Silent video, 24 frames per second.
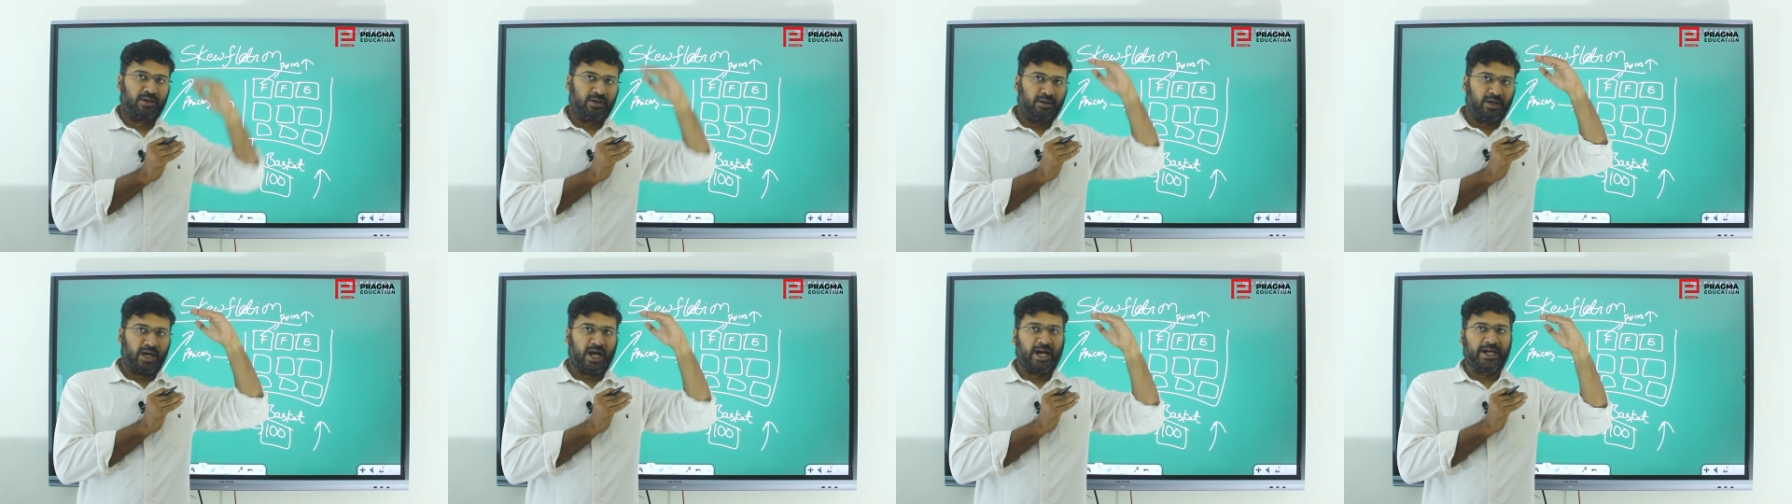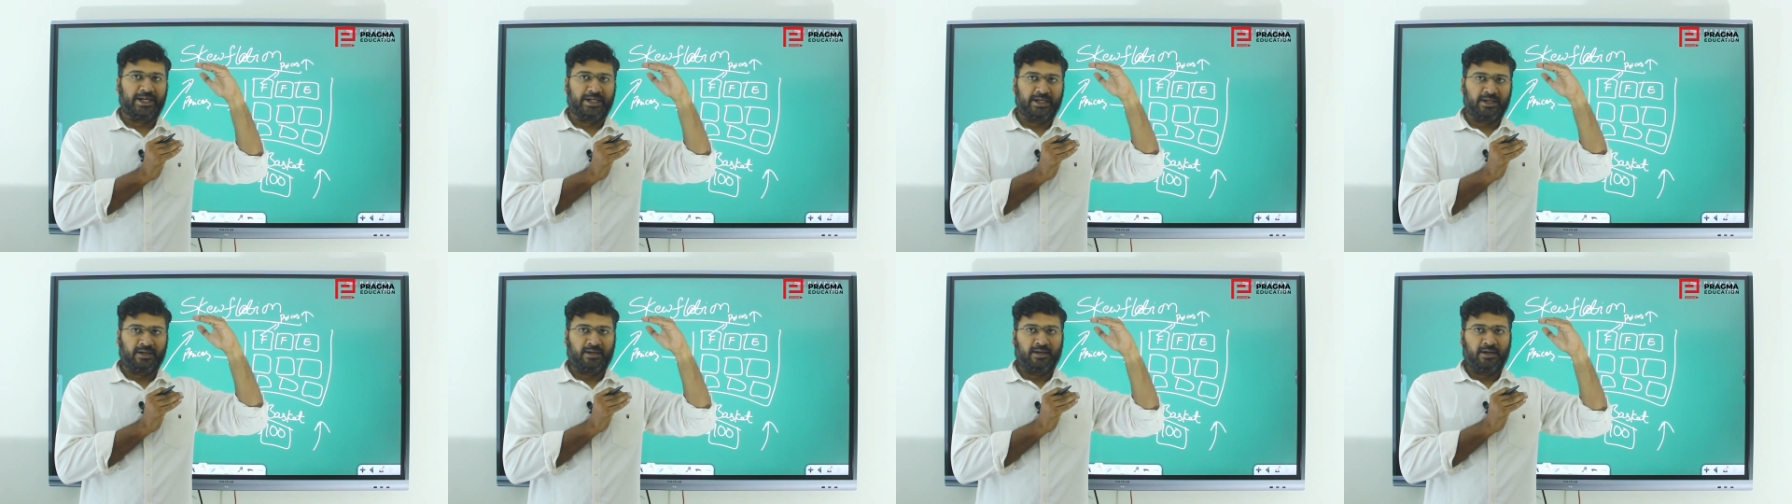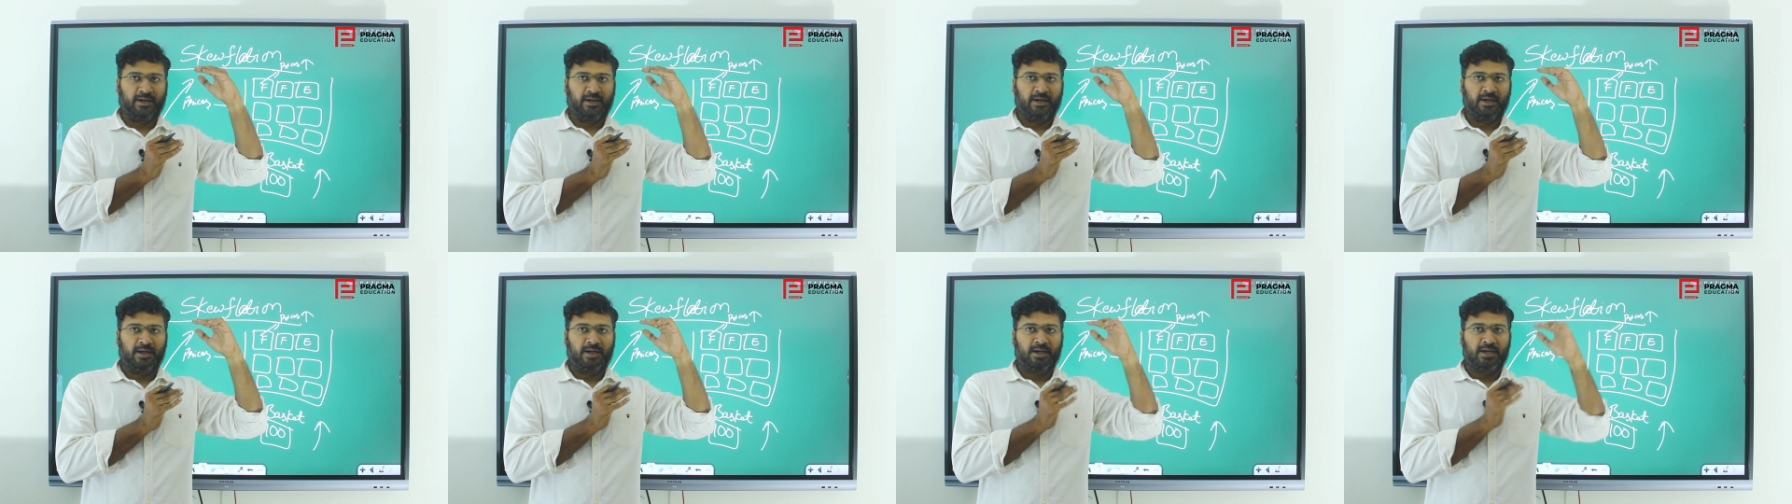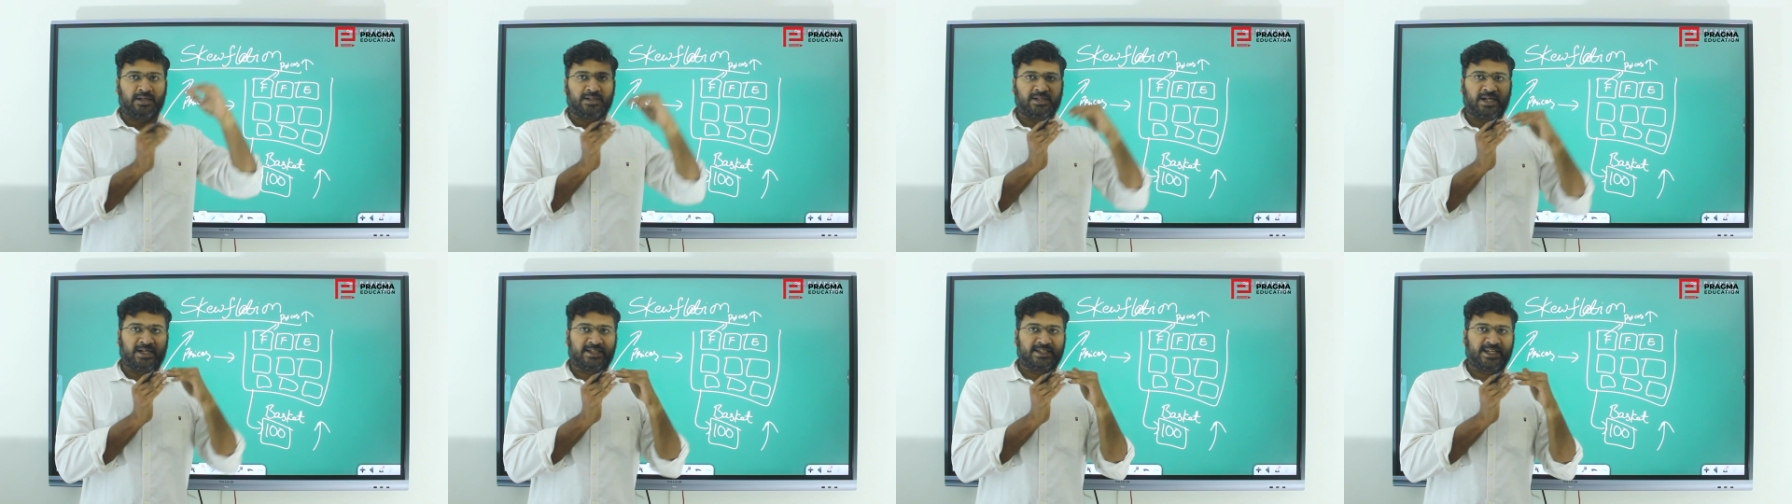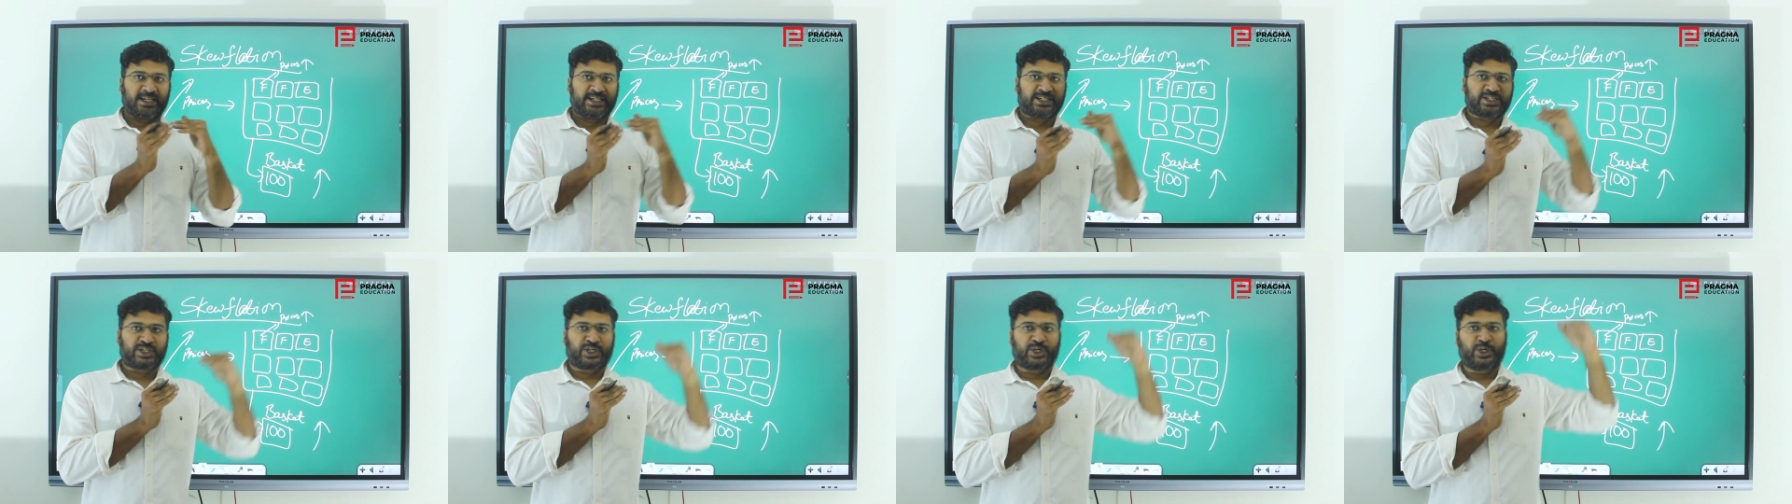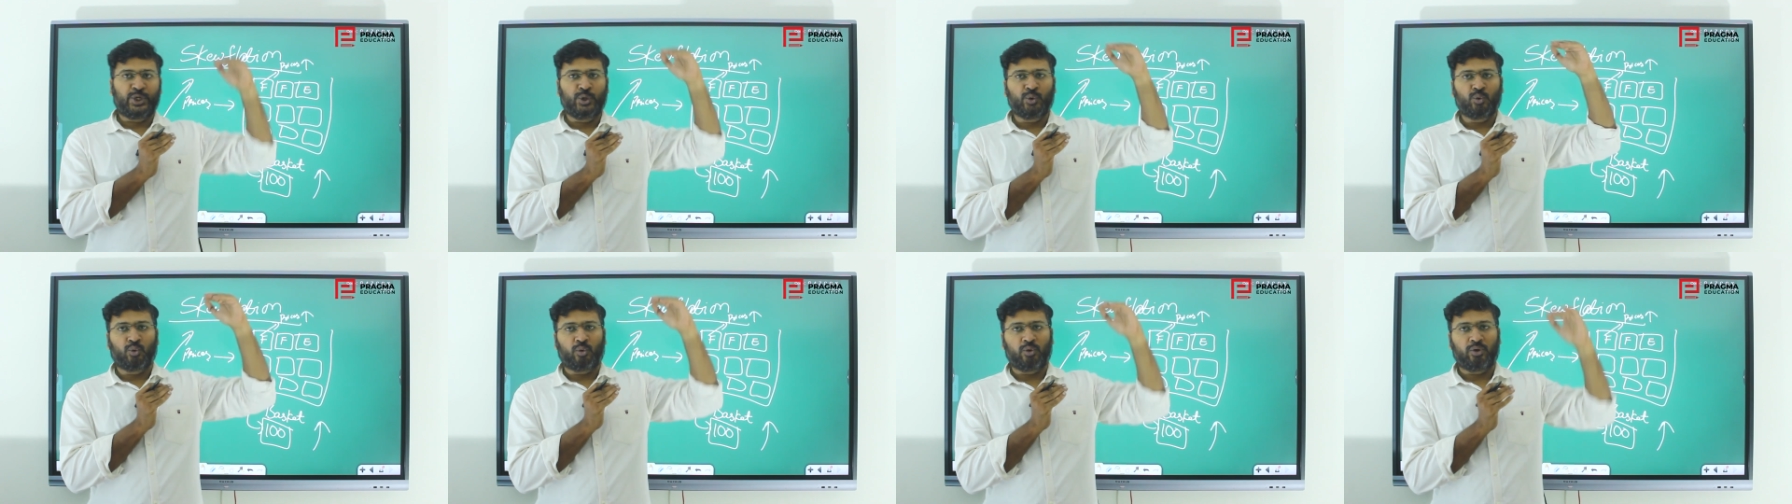high. That's a
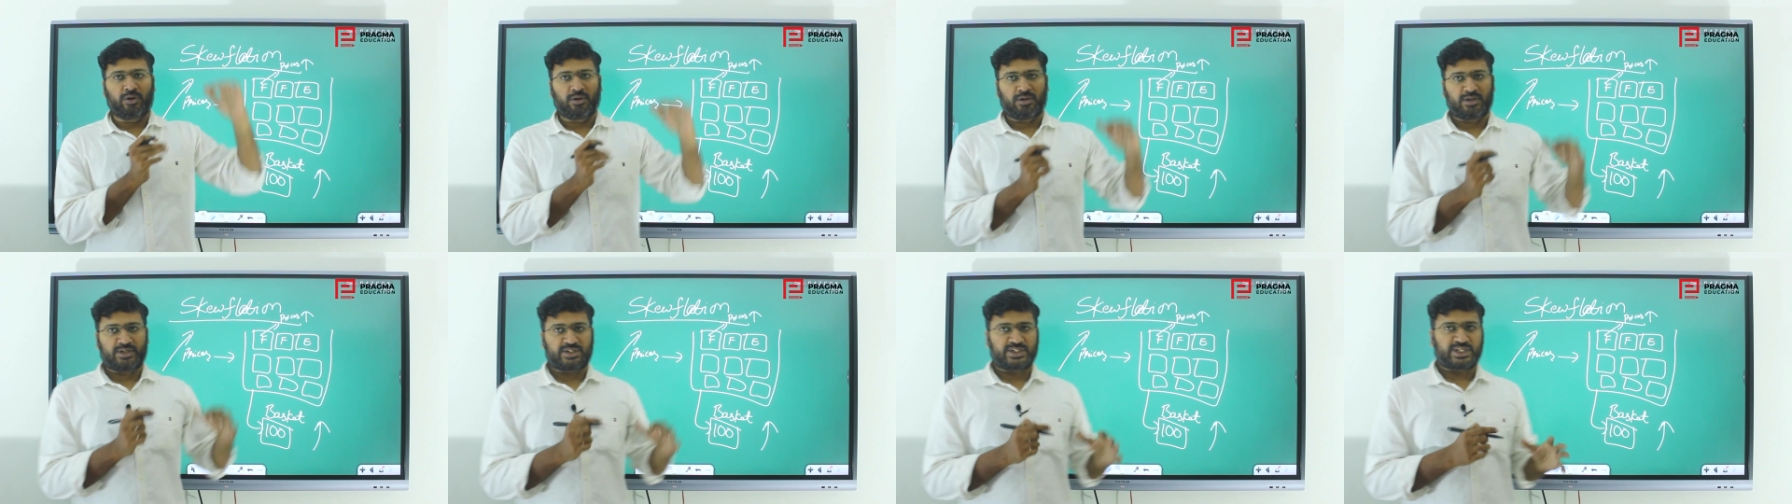skewed